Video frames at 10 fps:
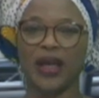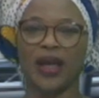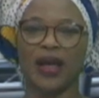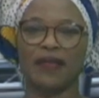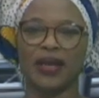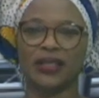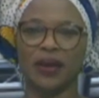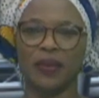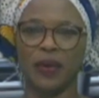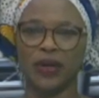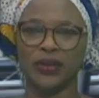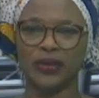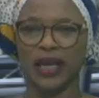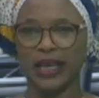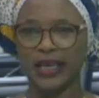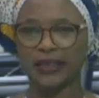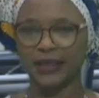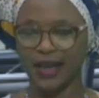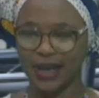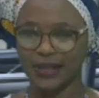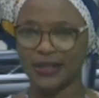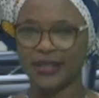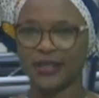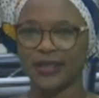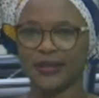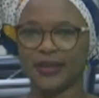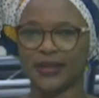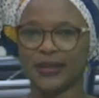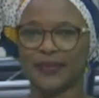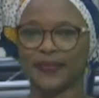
Henrietta Momodu again has the details.